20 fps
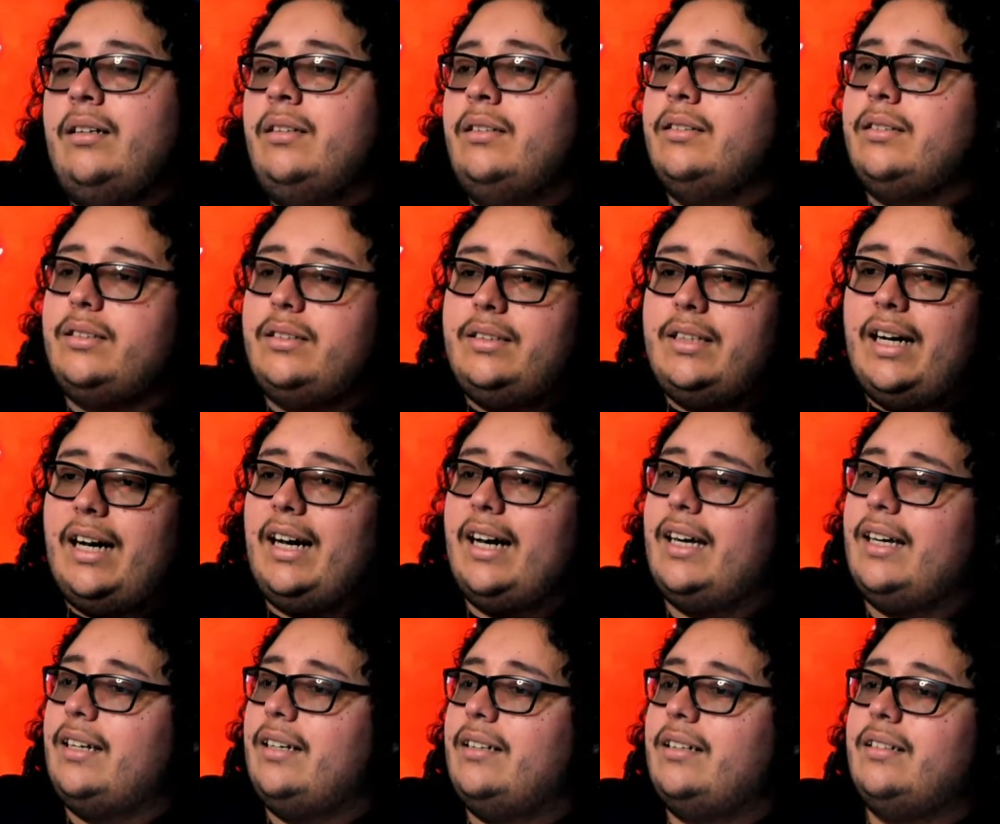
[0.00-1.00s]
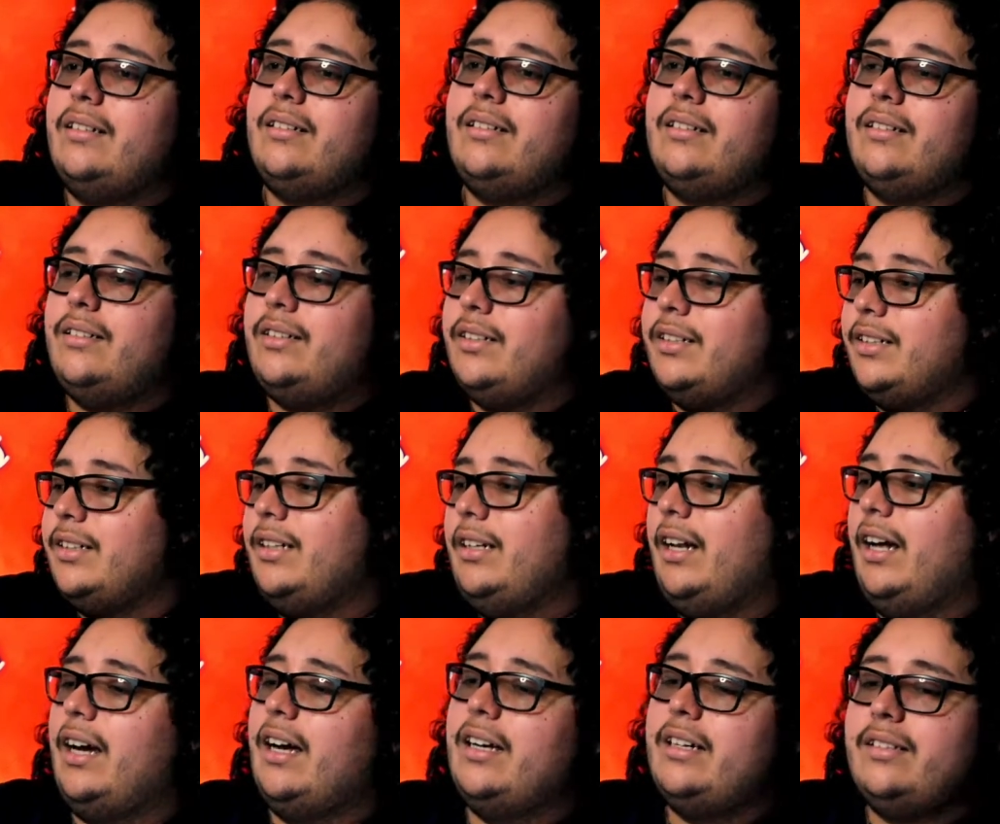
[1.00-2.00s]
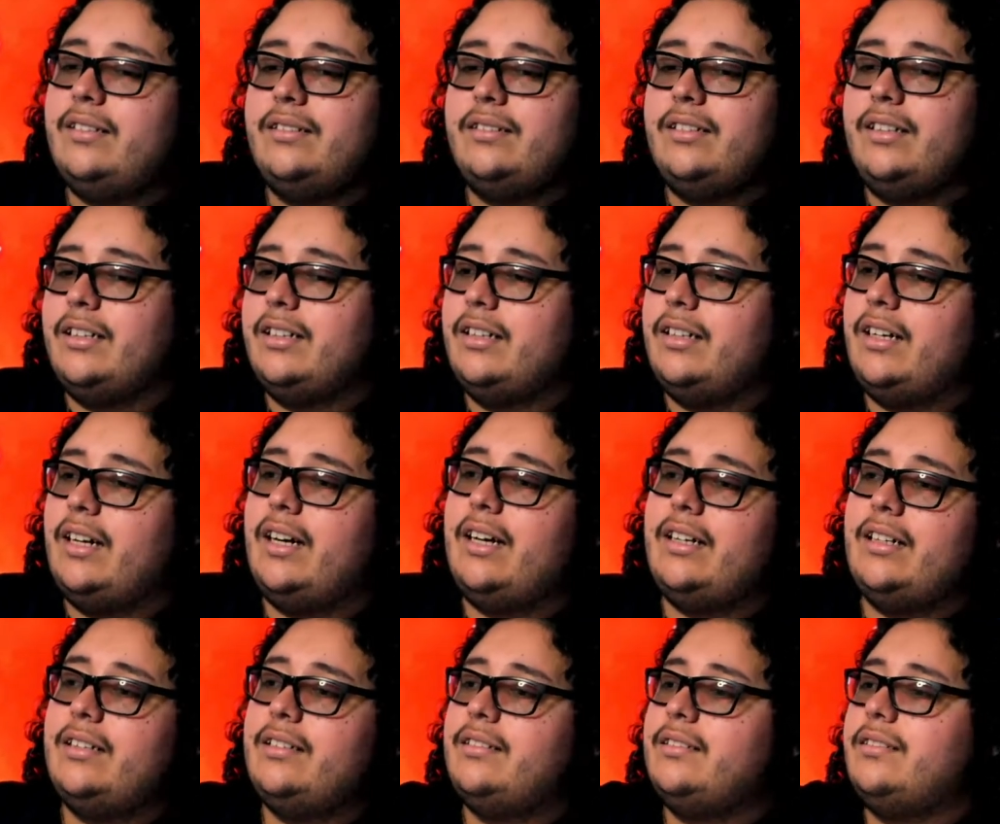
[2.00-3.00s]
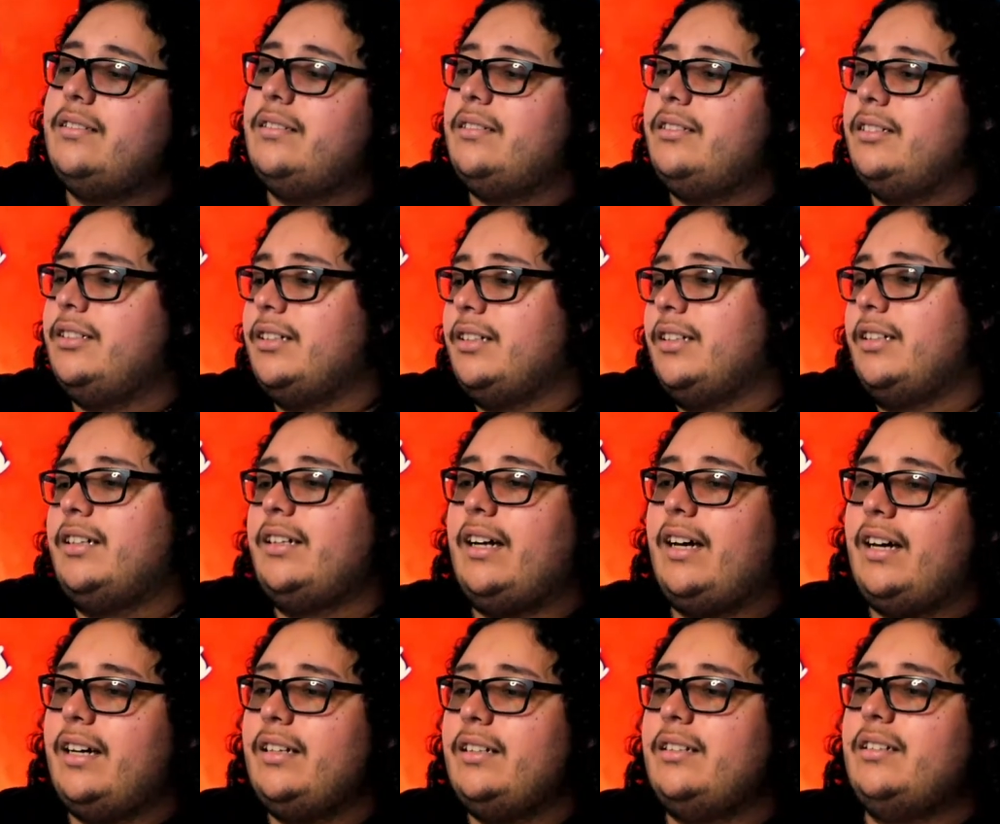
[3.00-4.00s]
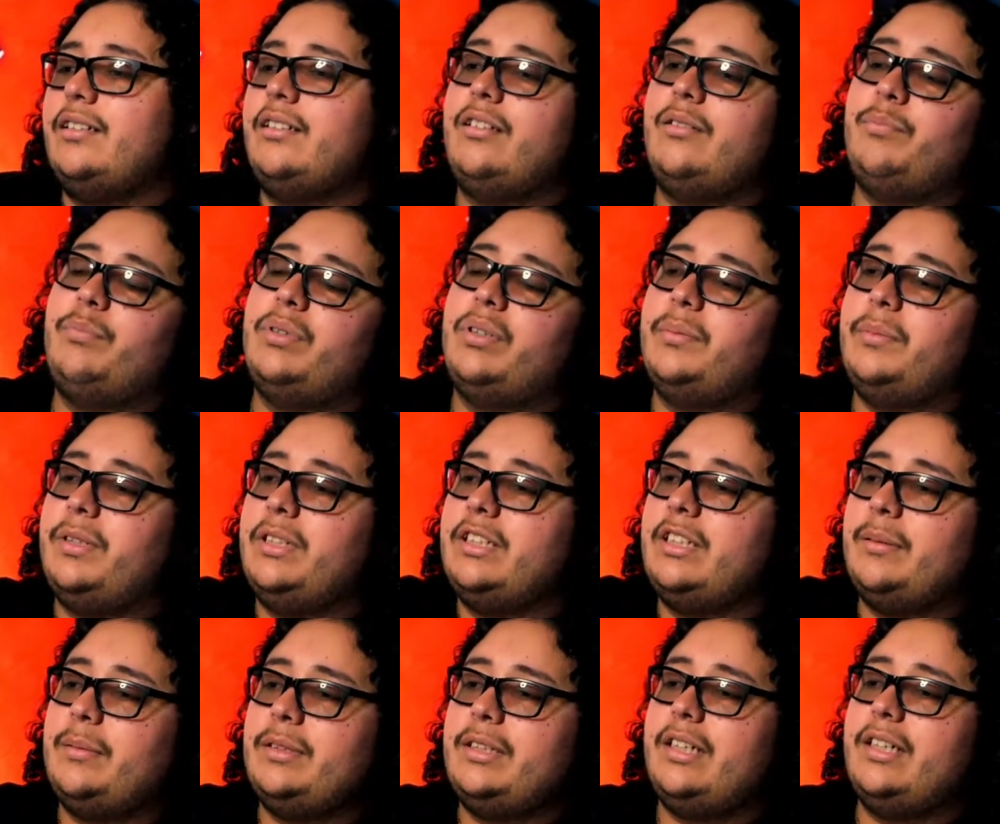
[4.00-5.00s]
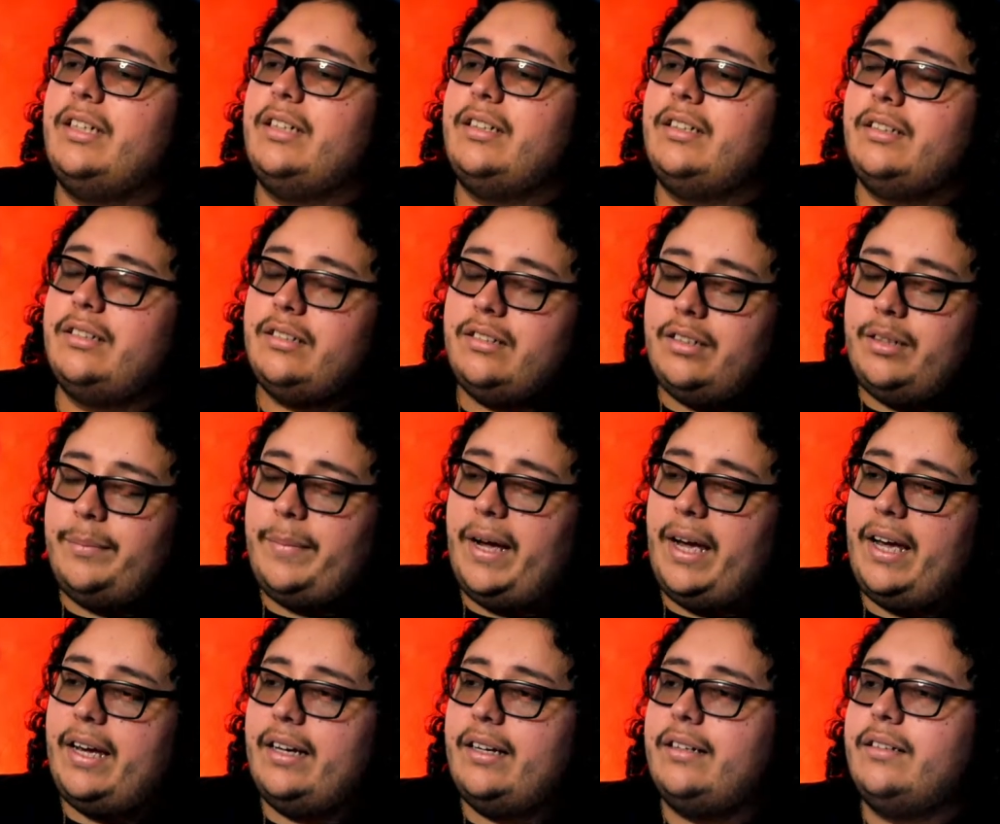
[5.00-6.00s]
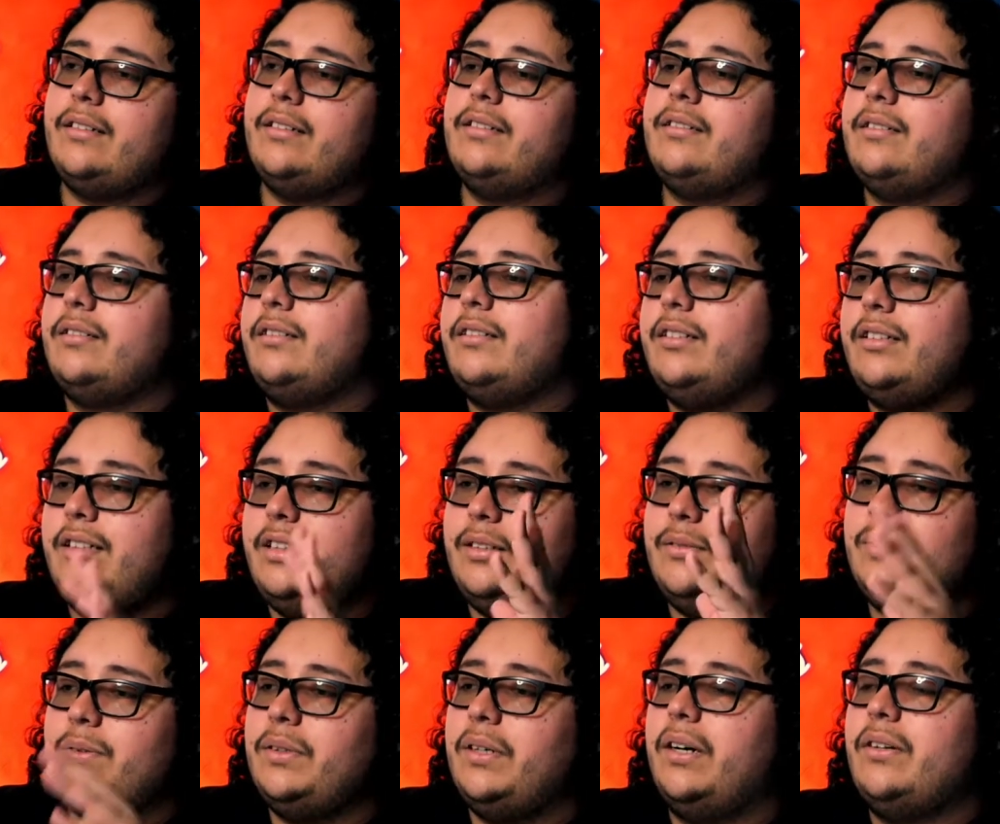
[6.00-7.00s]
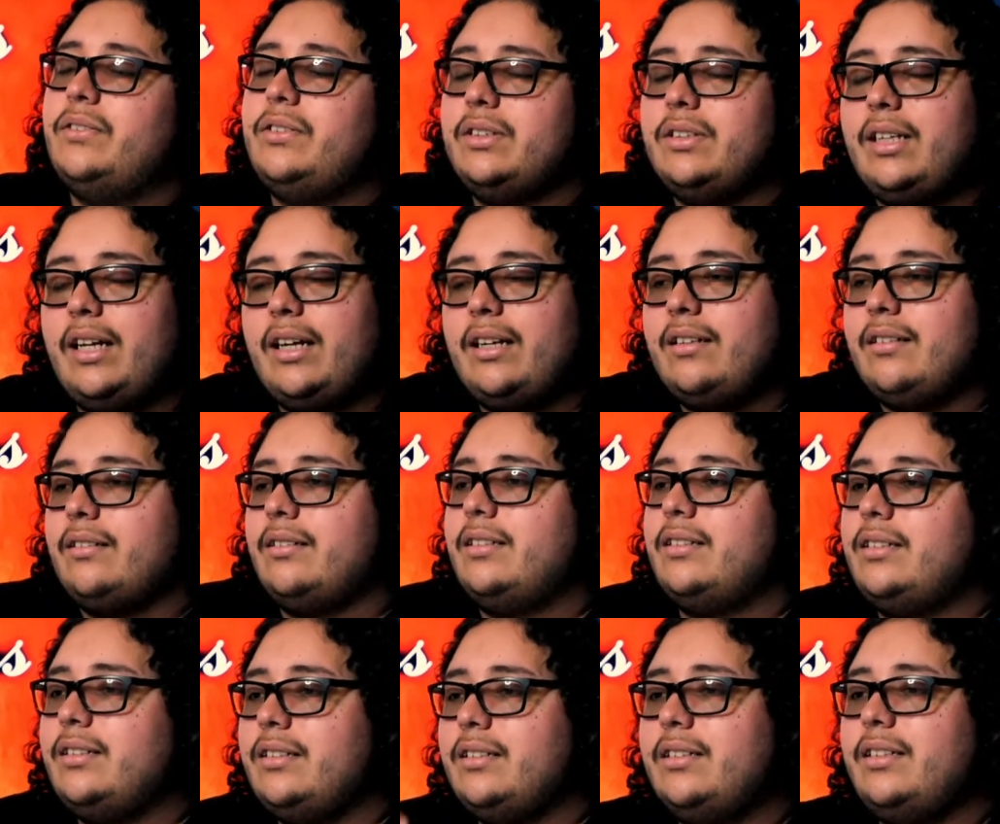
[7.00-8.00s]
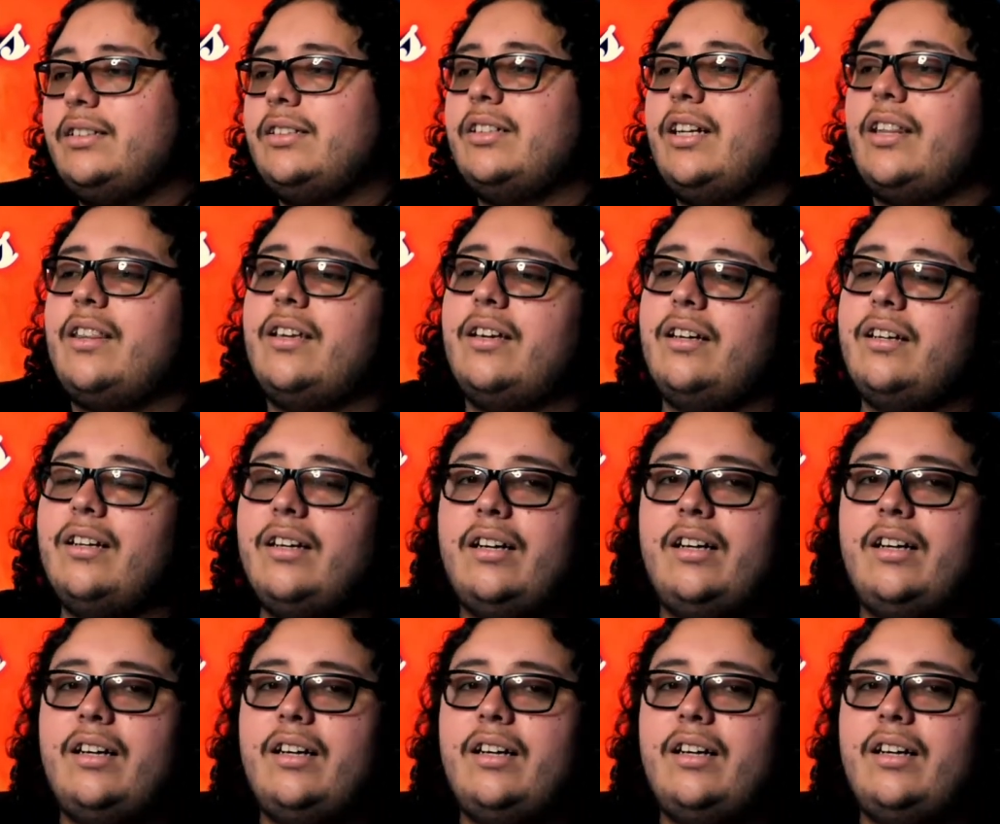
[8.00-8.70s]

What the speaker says: just die. You're going to die. You're going to die. You're going to die. And put them in the cemetery. They're bad. They're evil. I was just like, there's nothing